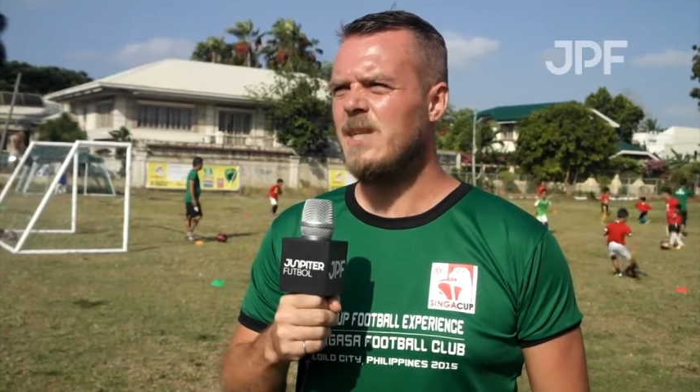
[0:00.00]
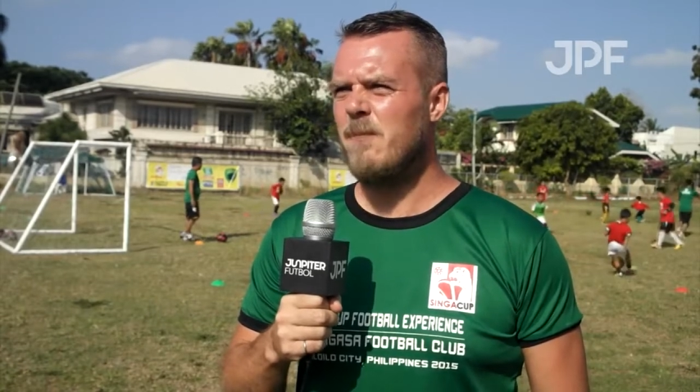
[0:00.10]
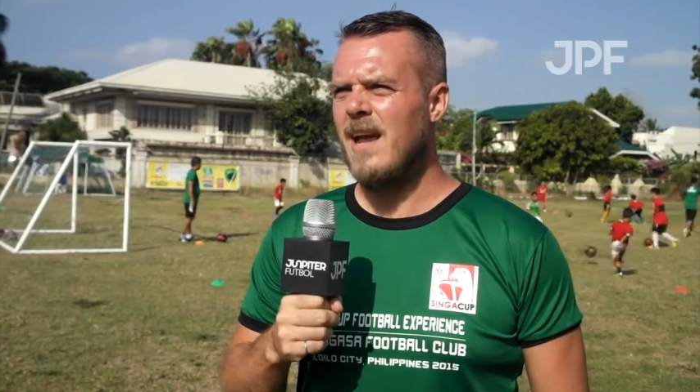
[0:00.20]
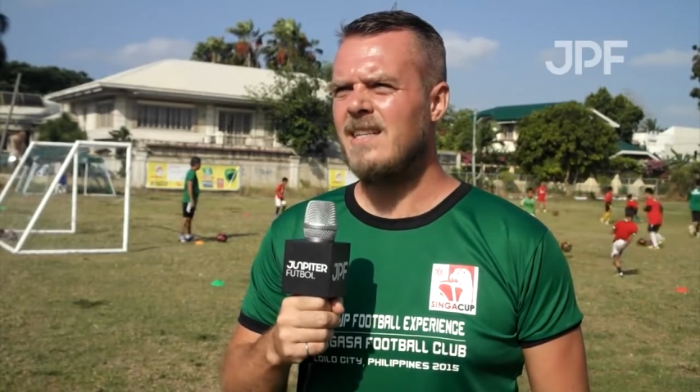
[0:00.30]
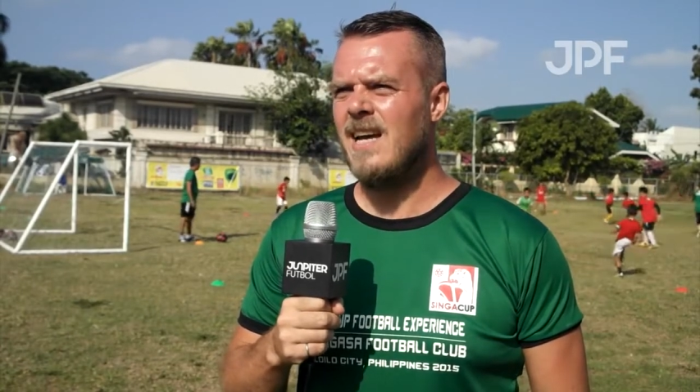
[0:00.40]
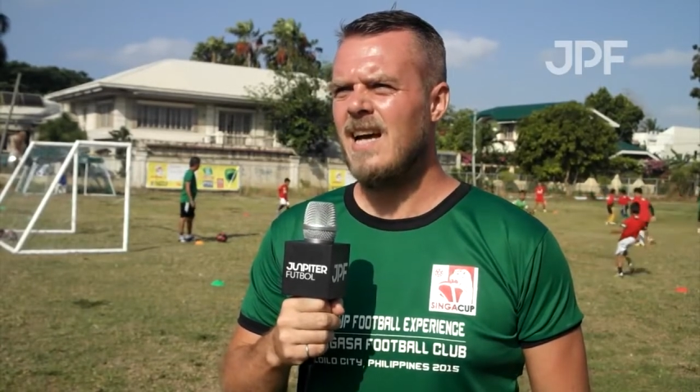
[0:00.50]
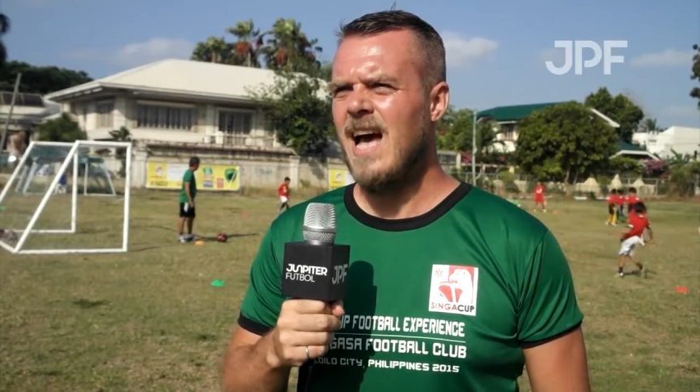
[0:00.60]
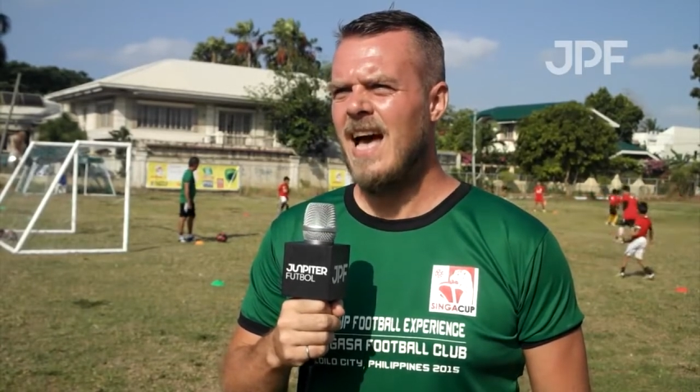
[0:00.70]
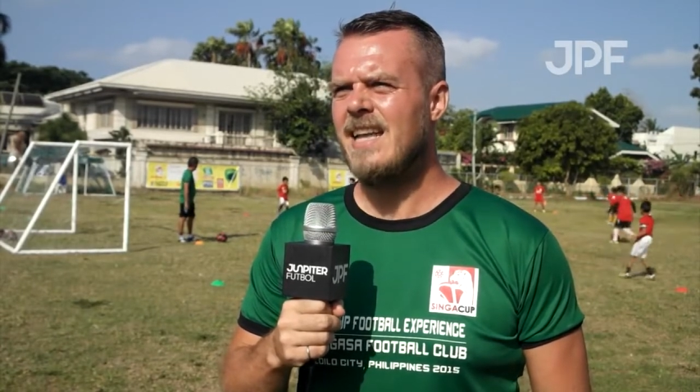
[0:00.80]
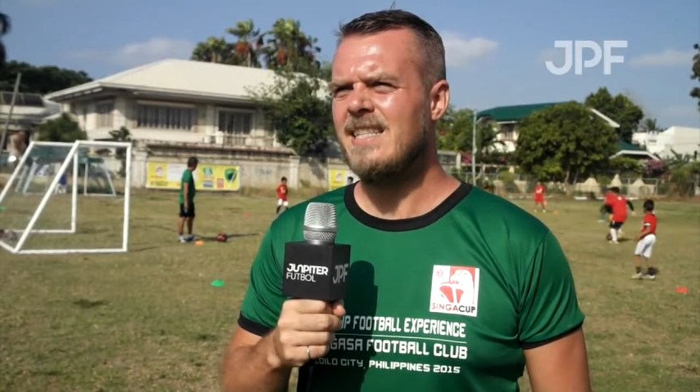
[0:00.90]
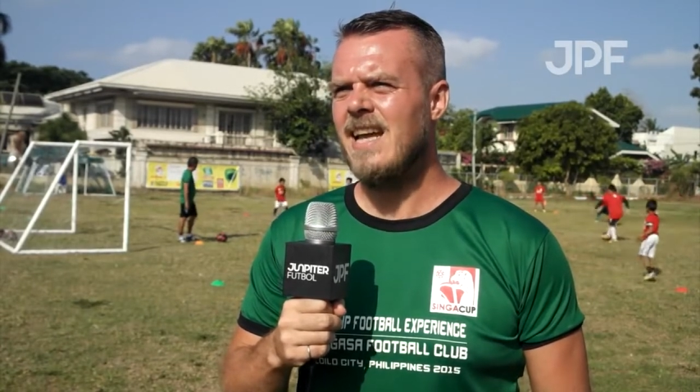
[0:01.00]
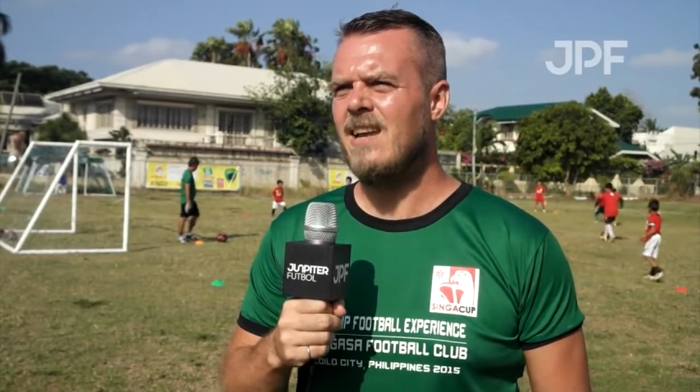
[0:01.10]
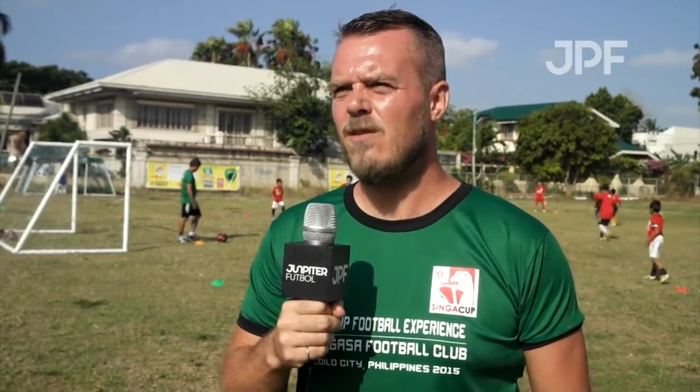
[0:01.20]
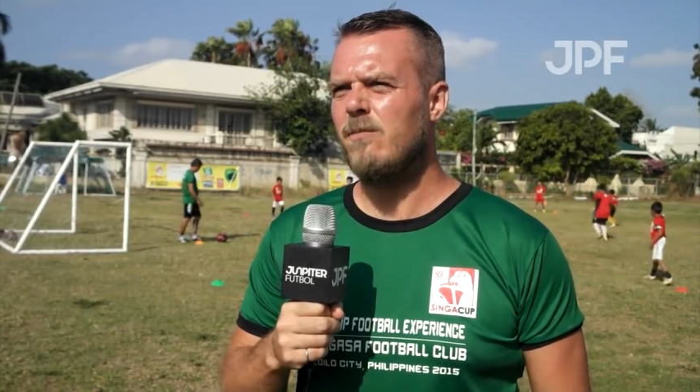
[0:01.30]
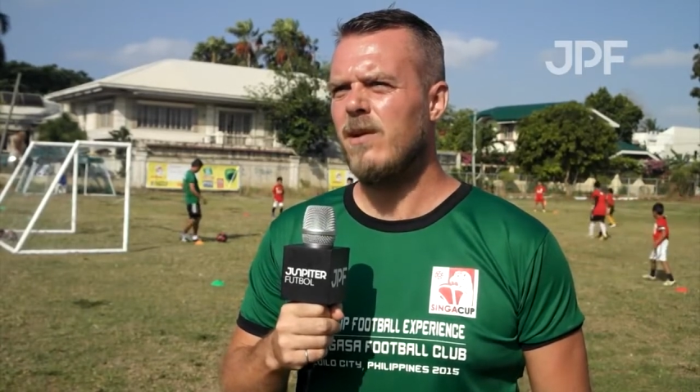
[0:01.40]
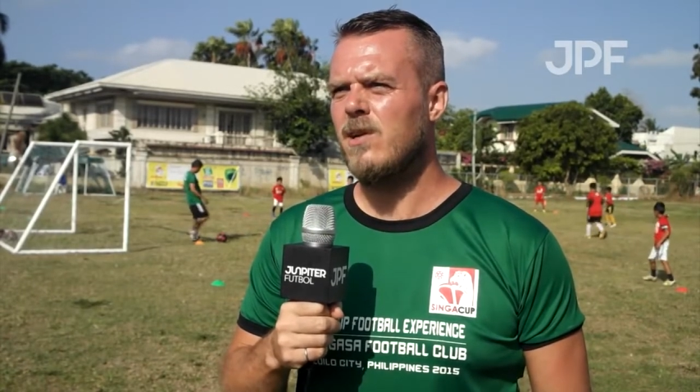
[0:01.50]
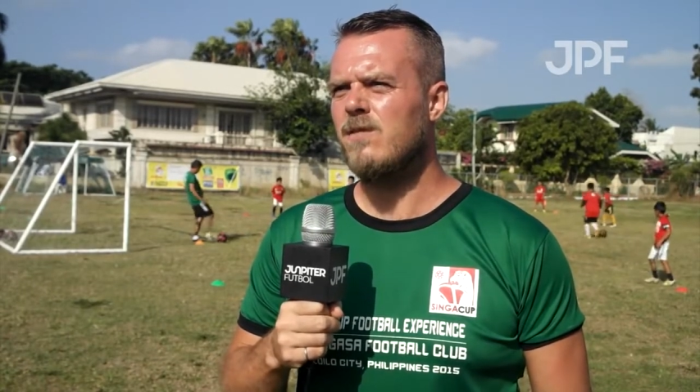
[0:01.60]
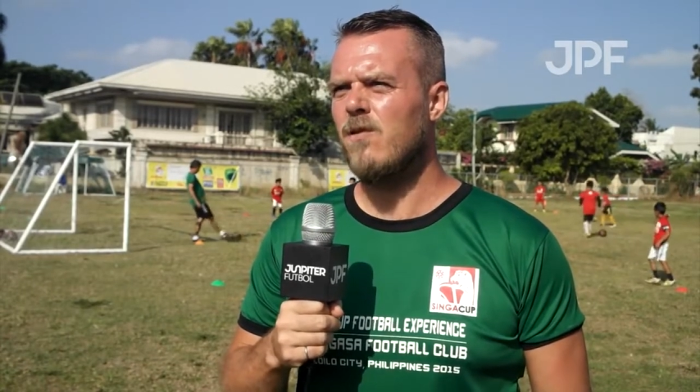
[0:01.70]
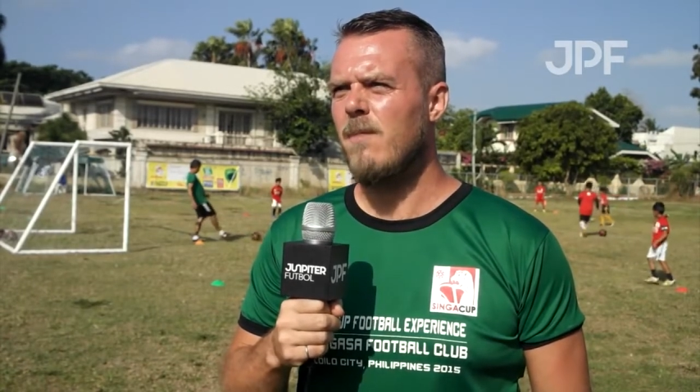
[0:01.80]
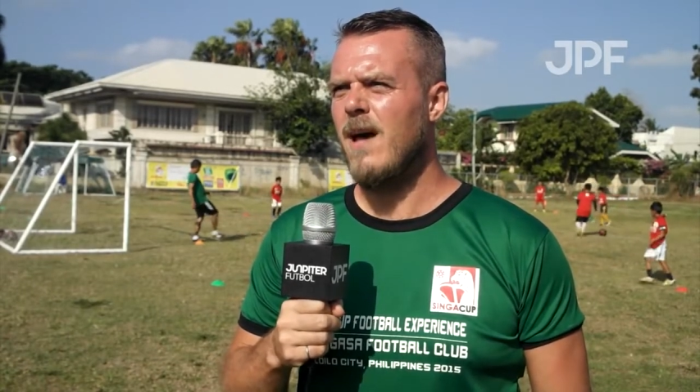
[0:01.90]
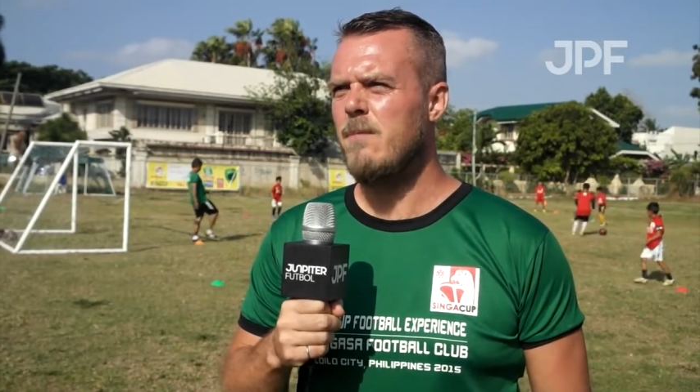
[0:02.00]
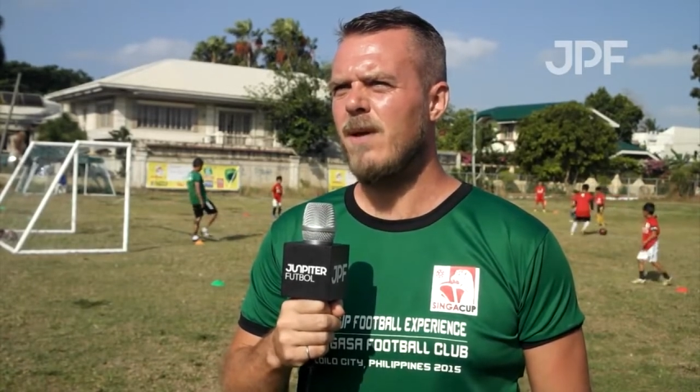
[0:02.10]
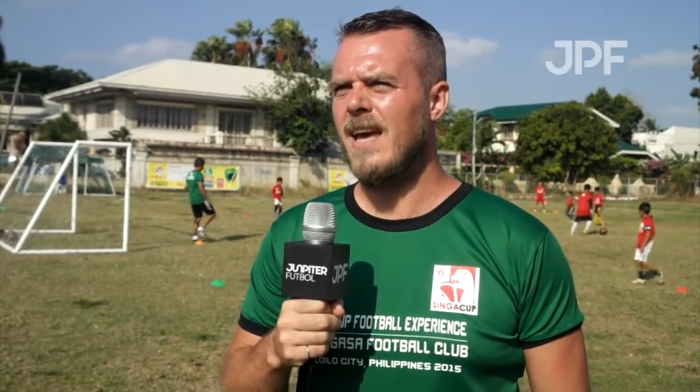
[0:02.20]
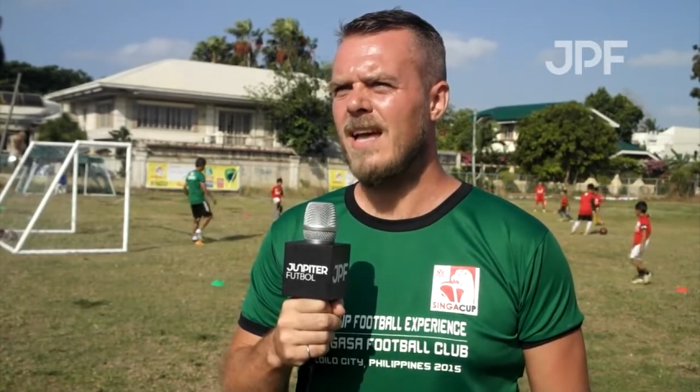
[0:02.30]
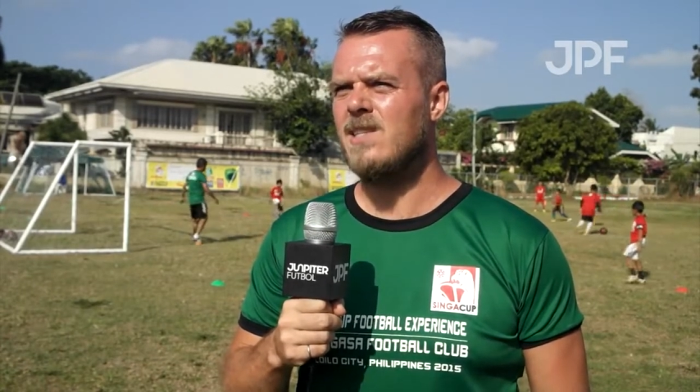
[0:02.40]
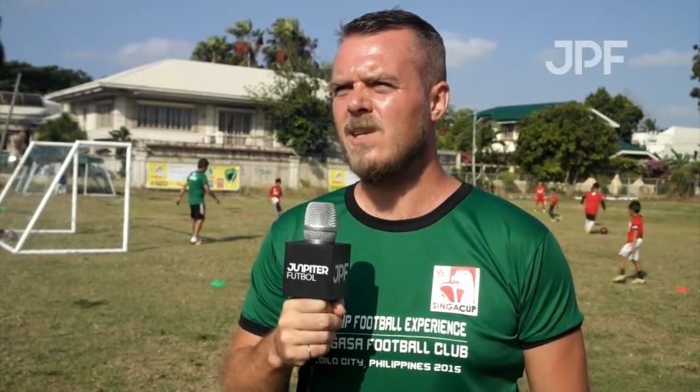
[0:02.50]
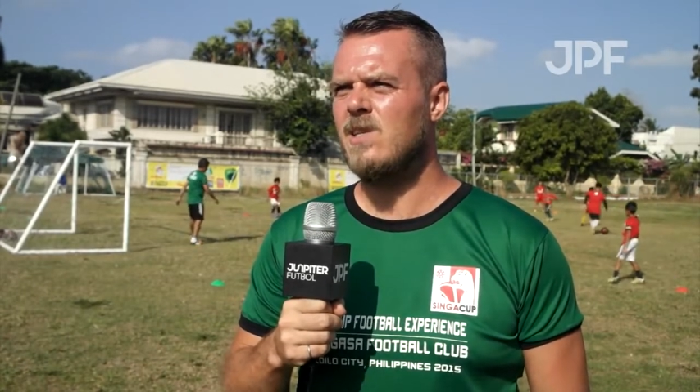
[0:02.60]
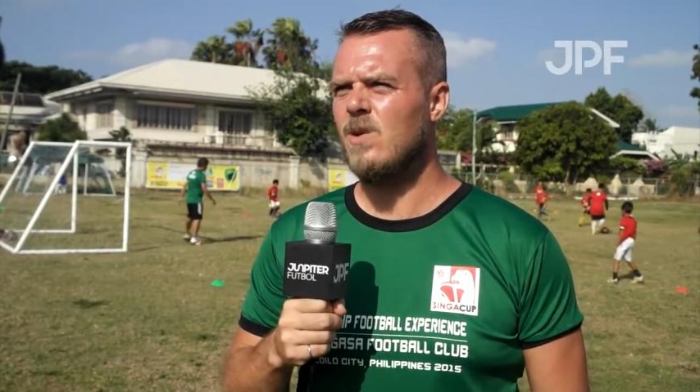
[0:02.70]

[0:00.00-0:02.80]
expect a high standard of players from Pagasa.